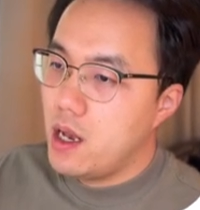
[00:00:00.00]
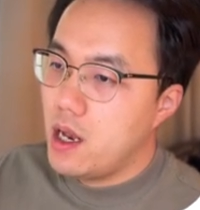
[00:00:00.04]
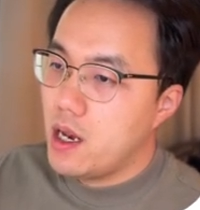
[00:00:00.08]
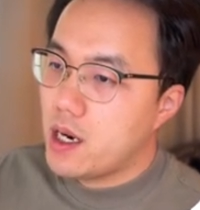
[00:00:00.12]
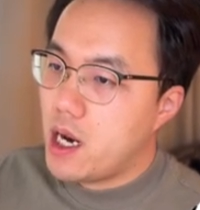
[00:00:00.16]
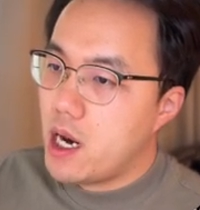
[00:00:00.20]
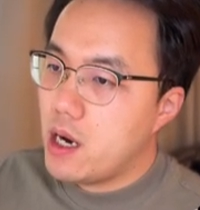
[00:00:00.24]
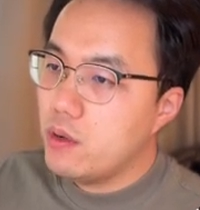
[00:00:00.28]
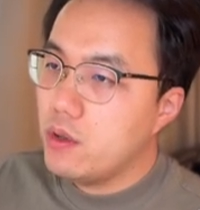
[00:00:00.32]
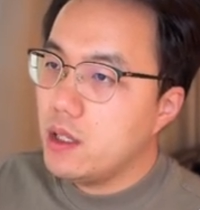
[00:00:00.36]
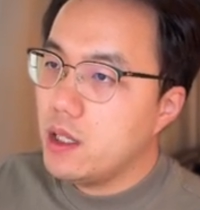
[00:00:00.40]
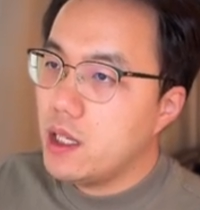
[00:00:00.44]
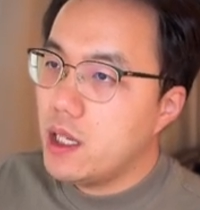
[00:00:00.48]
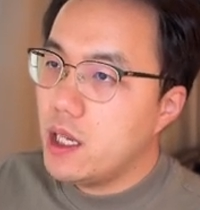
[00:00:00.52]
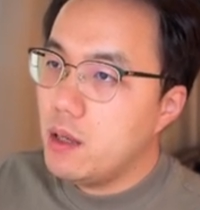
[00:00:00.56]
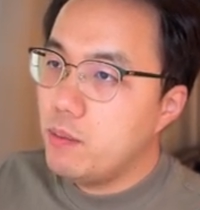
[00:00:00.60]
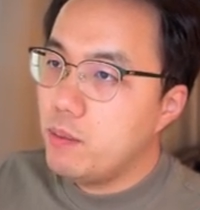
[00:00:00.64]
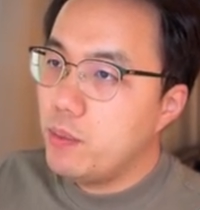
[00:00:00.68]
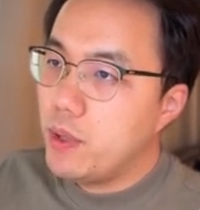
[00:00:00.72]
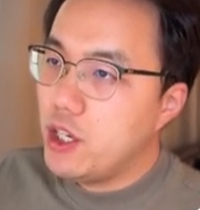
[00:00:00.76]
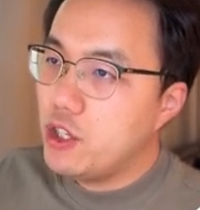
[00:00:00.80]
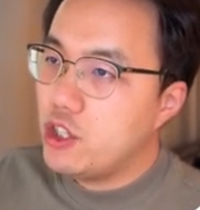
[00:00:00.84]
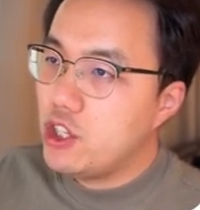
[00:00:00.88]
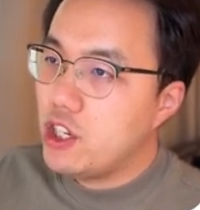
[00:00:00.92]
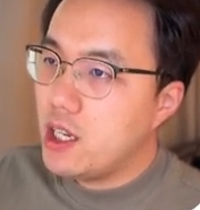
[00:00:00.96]
Currently,
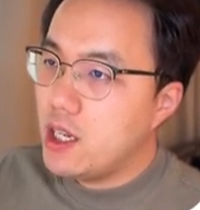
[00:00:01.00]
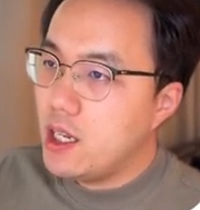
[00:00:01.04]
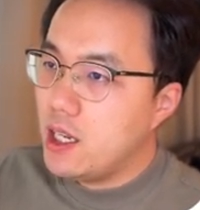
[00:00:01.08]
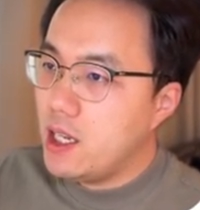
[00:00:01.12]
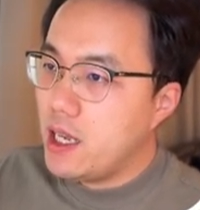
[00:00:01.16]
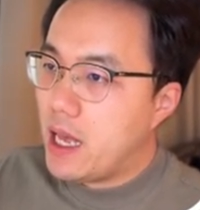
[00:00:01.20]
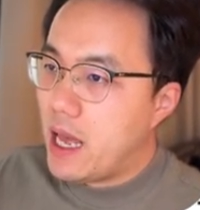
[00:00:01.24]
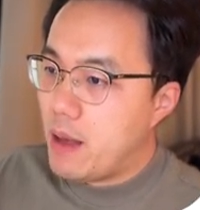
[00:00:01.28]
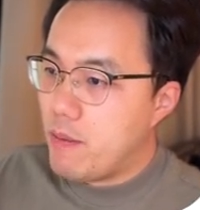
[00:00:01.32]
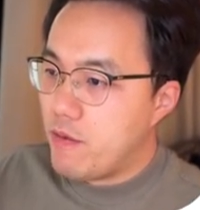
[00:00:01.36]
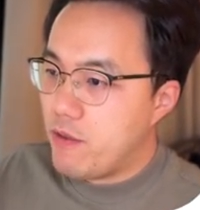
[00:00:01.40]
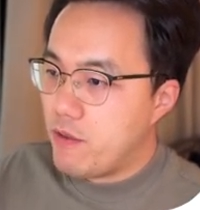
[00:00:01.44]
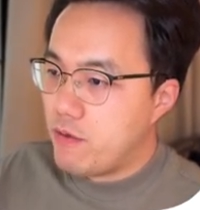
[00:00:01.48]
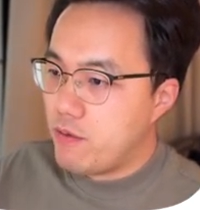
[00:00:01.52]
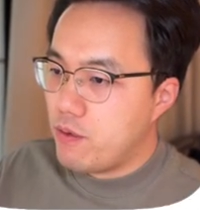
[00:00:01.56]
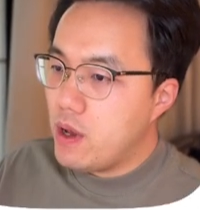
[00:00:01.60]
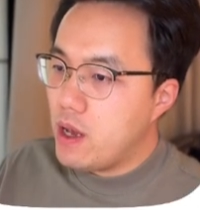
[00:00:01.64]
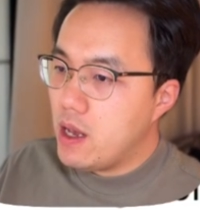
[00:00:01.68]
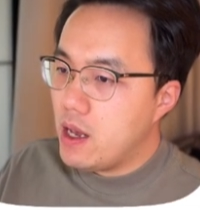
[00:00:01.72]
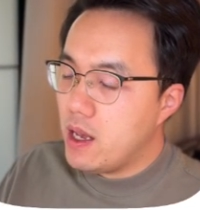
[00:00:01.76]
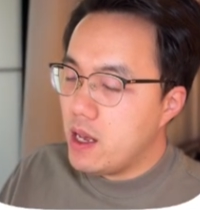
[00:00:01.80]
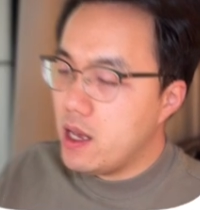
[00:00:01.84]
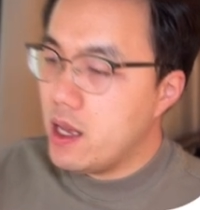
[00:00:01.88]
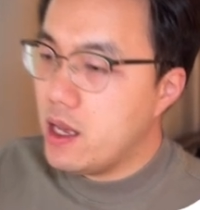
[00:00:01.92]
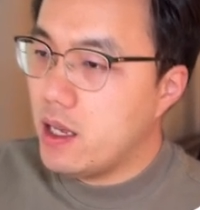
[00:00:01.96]
BGE
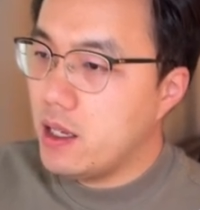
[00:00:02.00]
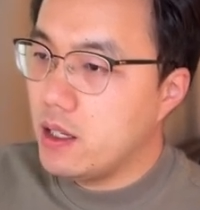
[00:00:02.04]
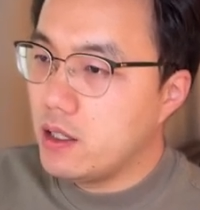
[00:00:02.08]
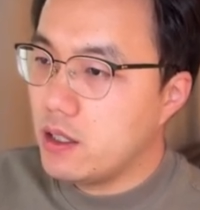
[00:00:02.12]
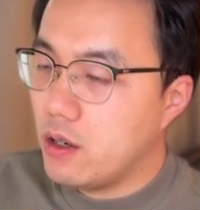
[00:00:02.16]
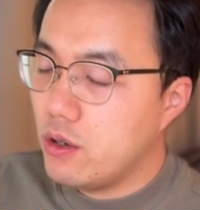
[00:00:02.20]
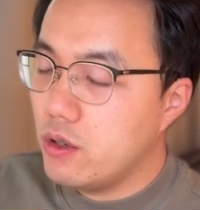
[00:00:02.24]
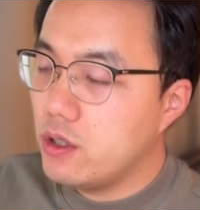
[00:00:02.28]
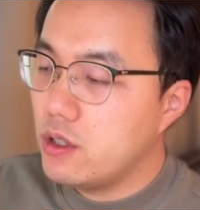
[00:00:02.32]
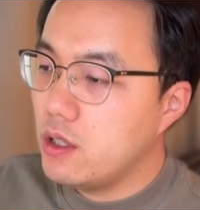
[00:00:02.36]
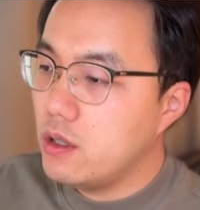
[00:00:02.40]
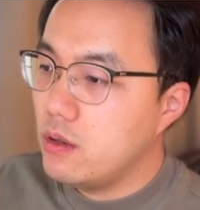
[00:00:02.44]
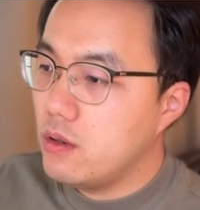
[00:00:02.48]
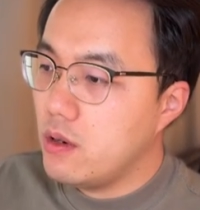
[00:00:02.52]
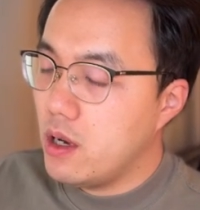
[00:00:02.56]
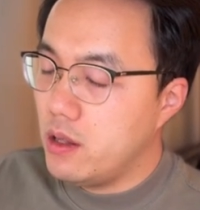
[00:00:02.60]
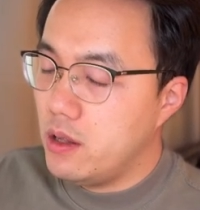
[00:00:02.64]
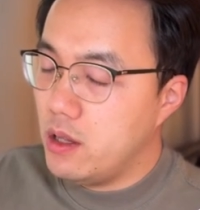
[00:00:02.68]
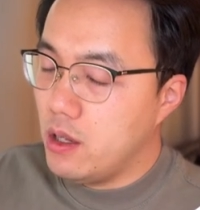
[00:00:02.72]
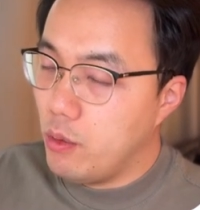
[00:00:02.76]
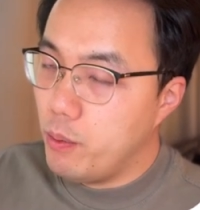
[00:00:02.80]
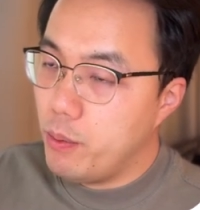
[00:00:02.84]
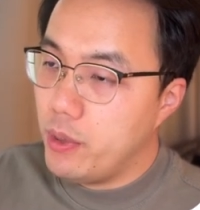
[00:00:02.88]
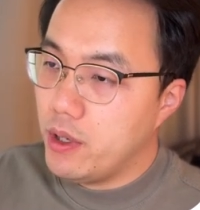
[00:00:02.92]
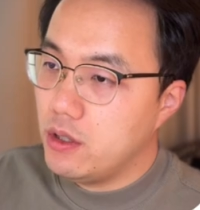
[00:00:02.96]
M3 is also an
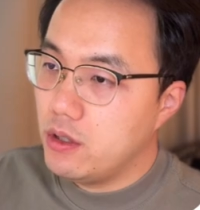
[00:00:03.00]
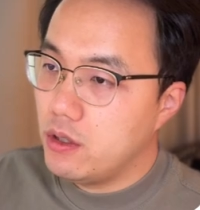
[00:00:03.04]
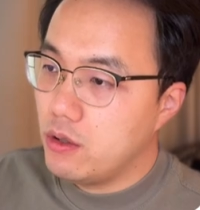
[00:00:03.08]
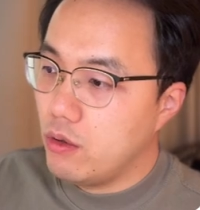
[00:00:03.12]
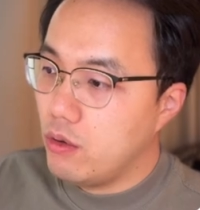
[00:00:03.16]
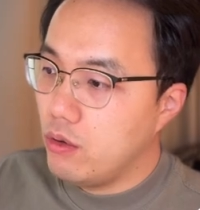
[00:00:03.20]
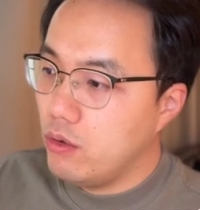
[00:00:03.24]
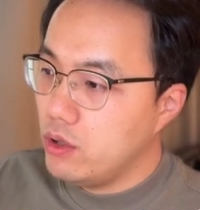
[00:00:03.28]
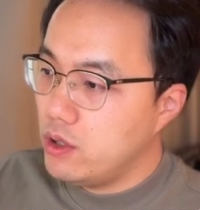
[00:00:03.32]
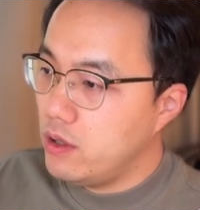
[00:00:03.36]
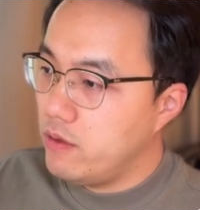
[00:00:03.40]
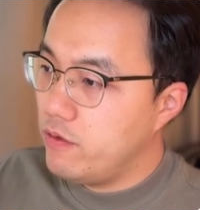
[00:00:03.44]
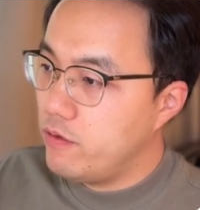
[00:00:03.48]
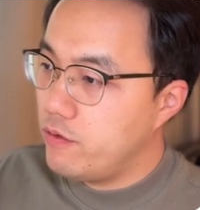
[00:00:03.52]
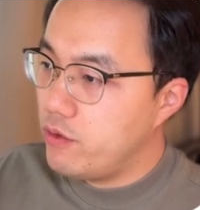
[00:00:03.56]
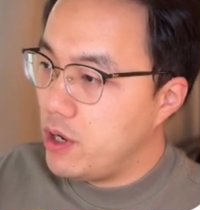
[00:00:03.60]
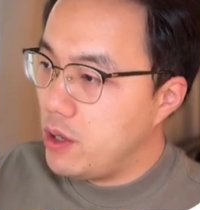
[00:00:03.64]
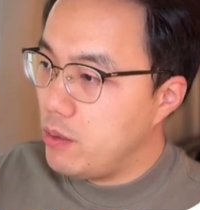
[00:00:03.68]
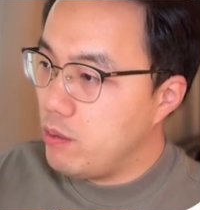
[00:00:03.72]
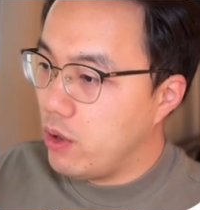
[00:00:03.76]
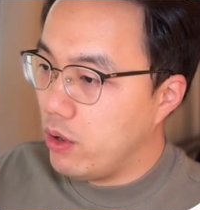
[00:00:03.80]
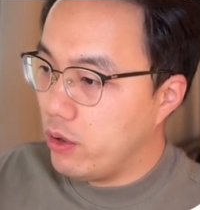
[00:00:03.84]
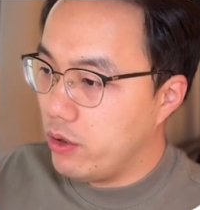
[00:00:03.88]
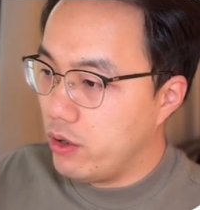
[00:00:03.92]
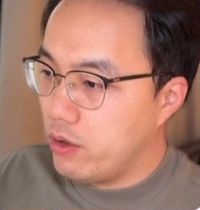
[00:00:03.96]
open source and free
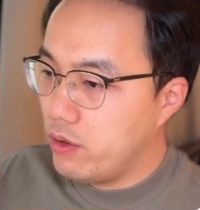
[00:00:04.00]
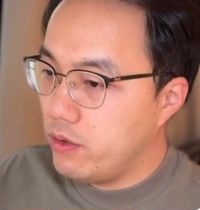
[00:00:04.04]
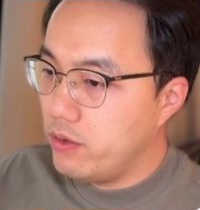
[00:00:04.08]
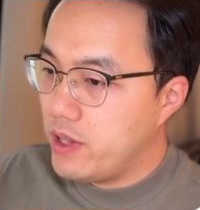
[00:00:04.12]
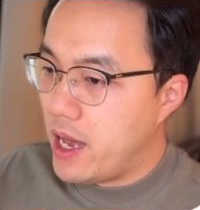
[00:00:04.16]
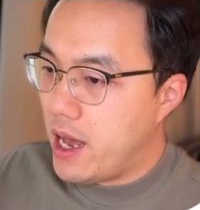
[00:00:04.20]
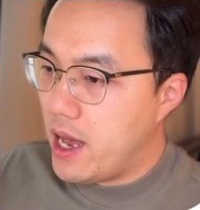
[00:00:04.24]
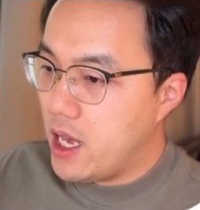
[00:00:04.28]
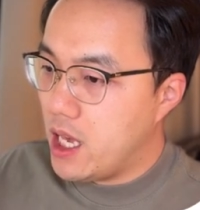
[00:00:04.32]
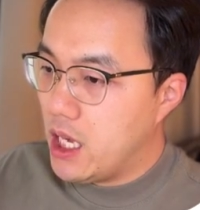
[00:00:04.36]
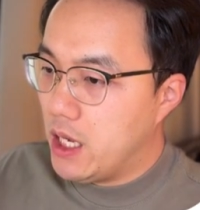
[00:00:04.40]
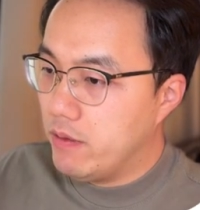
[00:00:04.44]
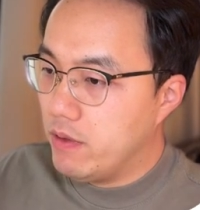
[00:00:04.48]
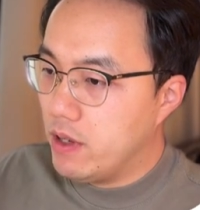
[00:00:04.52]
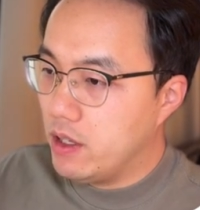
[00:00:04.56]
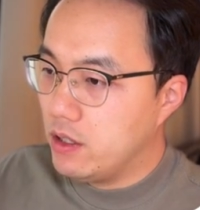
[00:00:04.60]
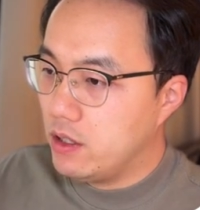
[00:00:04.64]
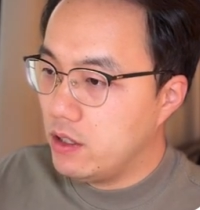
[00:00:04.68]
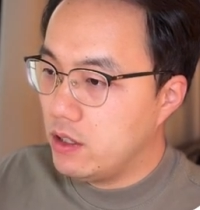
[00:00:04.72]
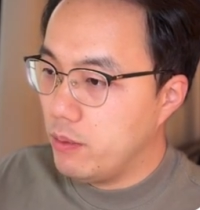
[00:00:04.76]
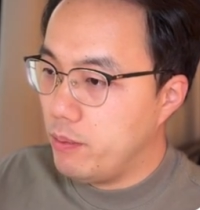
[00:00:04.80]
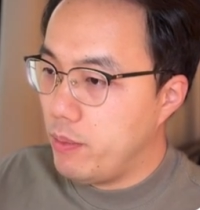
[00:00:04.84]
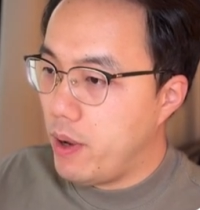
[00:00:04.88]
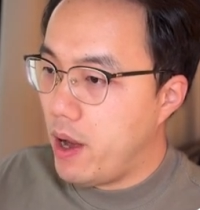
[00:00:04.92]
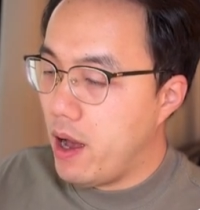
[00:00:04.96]
model that even
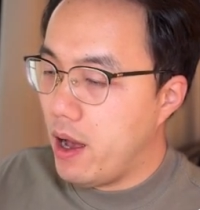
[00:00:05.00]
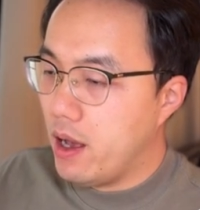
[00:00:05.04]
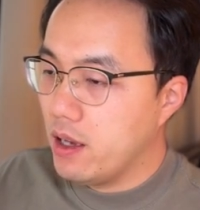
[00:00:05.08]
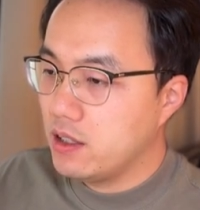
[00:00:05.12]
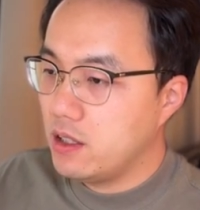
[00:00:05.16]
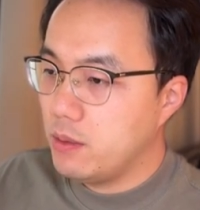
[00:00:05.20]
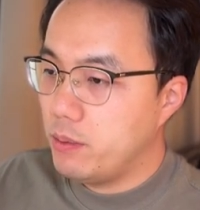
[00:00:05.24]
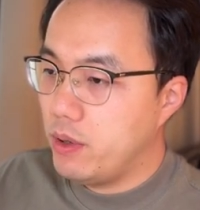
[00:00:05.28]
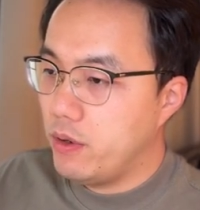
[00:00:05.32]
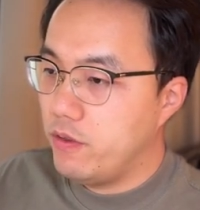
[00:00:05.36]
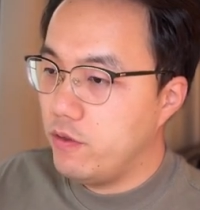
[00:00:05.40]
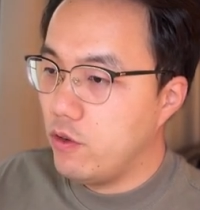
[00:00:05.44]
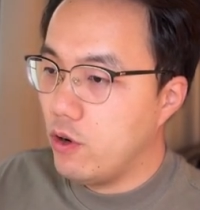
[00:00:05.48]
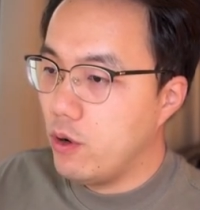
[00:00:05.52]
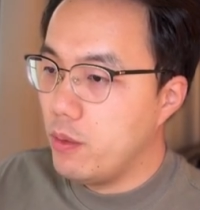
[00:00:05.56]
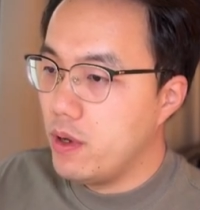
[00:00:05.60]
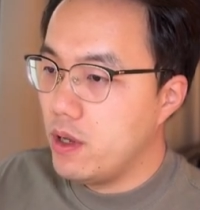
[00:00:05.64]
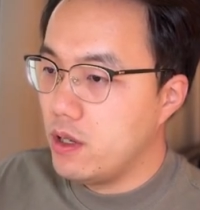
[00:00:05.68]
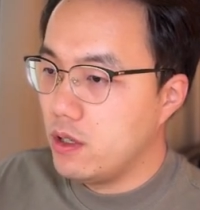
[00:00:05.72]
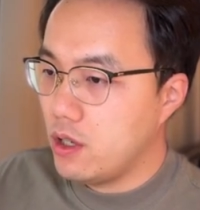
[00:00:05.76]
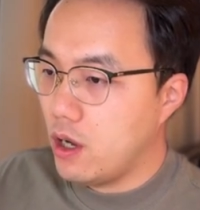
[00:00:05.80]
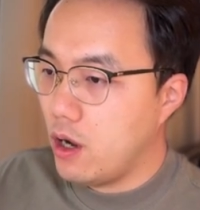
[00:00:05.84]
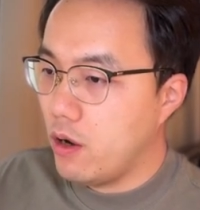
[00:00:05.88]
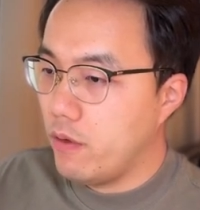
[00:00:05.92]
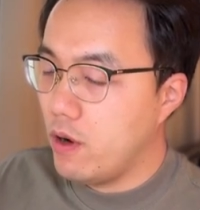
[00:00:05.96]
surpassed the
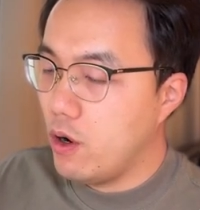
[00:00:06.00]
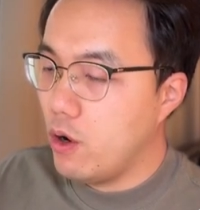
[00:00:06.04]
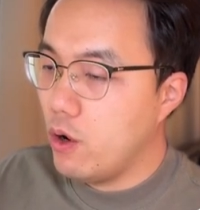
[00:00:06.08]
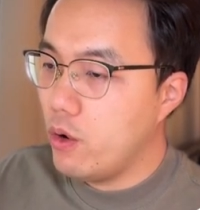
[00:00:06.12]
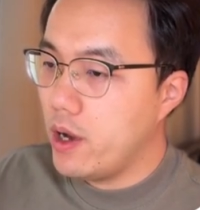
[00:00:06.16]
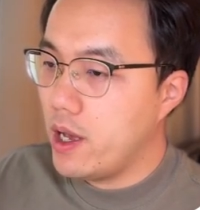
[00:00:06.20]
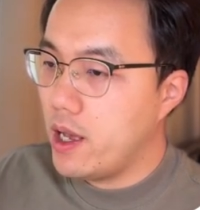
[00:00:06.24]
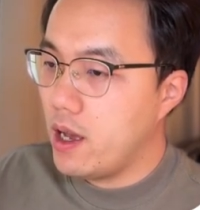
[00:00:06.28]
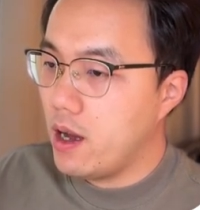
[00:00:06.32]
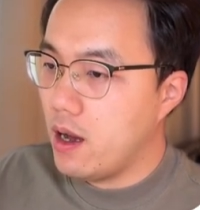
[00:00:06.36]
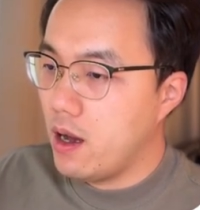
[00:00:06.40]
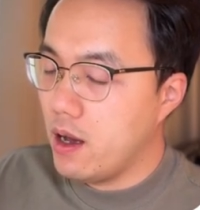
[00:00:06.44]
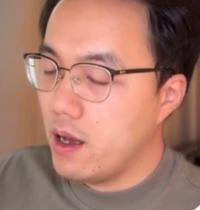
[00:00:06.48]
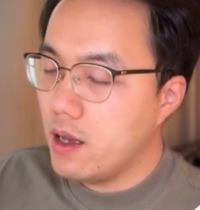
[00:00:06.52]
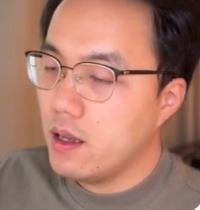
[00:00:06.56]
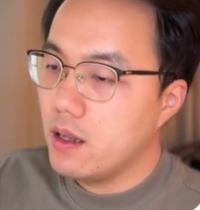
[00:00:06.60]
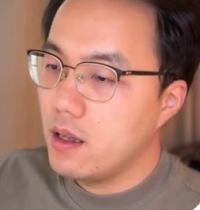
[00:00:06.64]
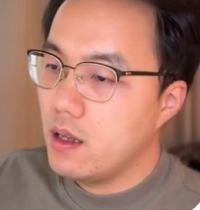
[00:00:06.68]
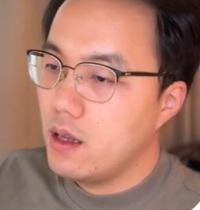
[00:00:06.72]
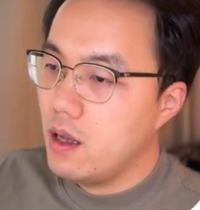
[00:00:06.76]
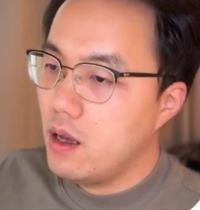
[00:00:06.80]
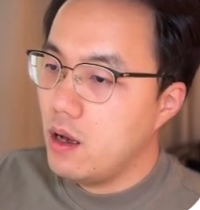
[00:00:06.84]
performance of OAI,